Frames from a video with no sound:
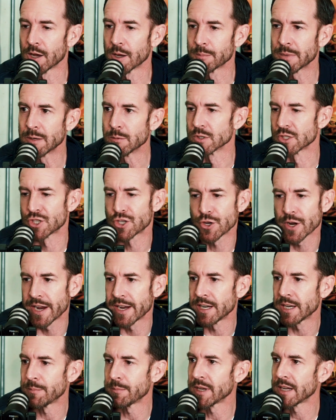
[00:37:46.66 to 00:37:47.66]
He was
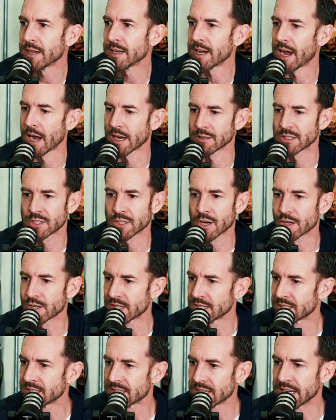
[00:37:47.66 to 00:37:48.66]
training me. I started
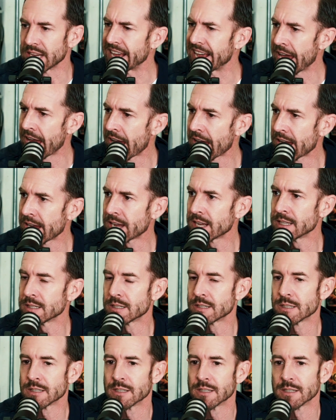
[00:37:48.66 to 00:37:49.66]
to see
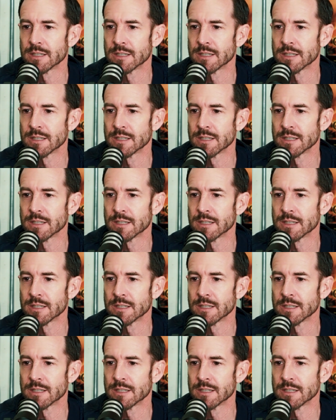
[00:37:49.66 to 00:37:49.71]
gains.